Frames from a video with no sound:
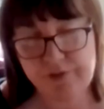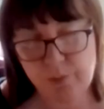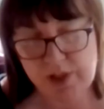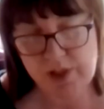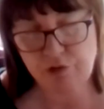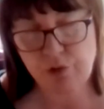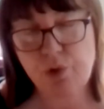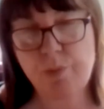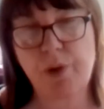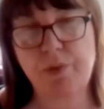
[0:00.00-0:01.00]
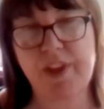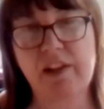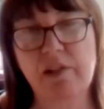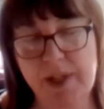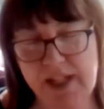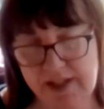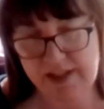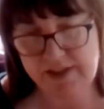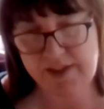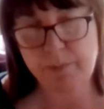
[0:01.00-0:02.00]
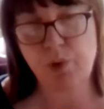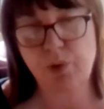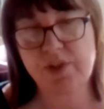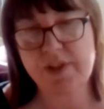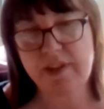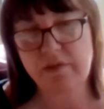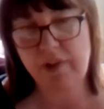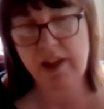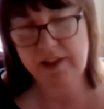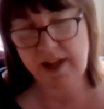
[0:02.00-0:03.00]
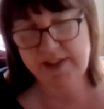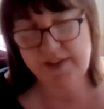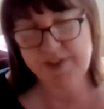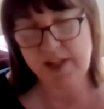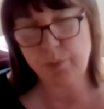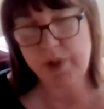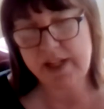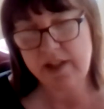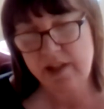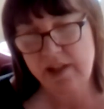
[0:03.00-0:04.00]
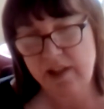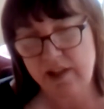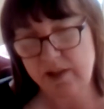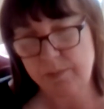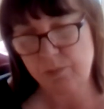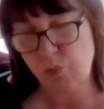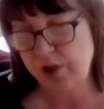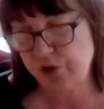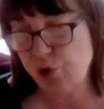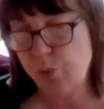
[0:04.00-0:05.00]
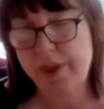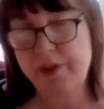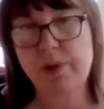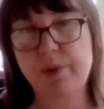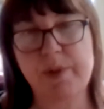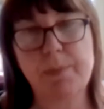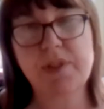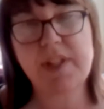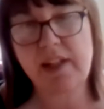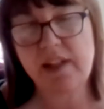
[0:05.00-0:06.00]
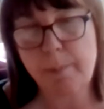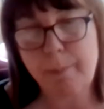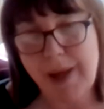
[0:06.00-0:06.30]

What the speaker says: When you're on hormone therapy, it's important. And as I've said, we weren't sure whether it was a particular